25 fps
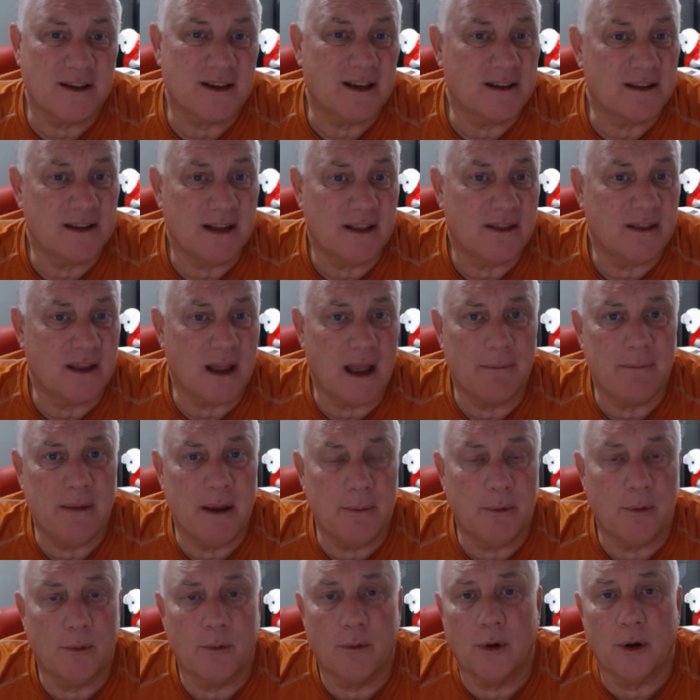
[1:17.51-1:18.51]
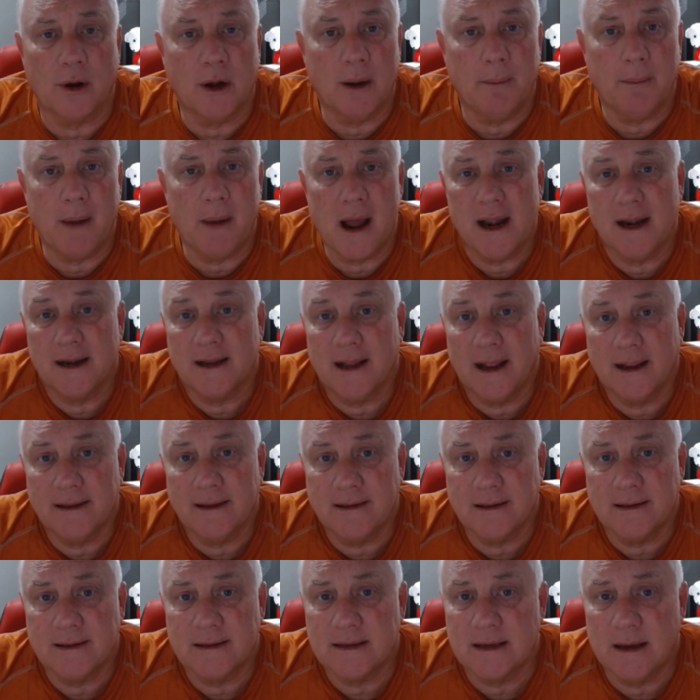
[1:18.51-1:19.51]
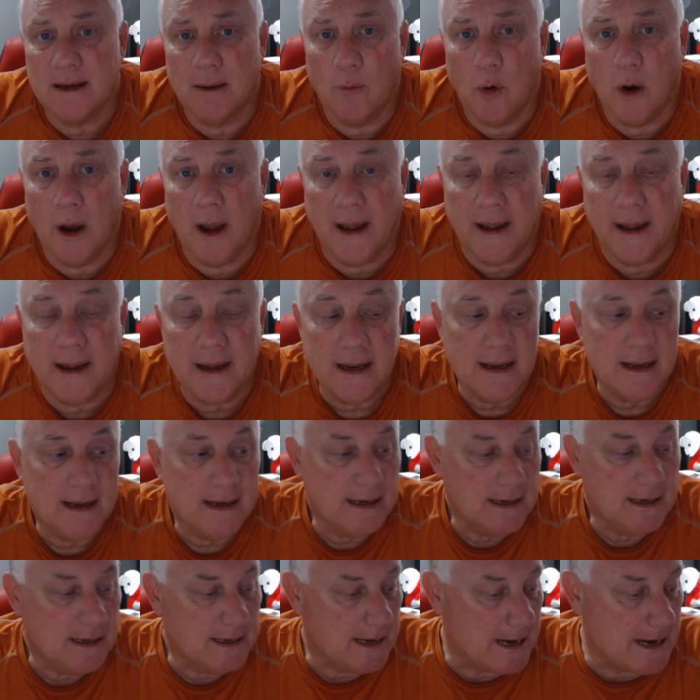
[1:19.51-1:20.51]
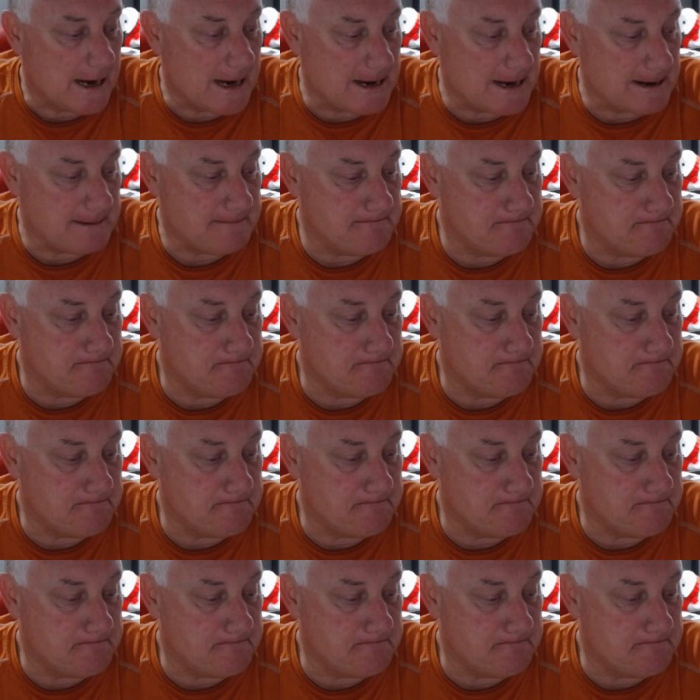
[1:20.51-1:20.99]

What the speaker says: because they thought people were going to monetize it in some way, uh,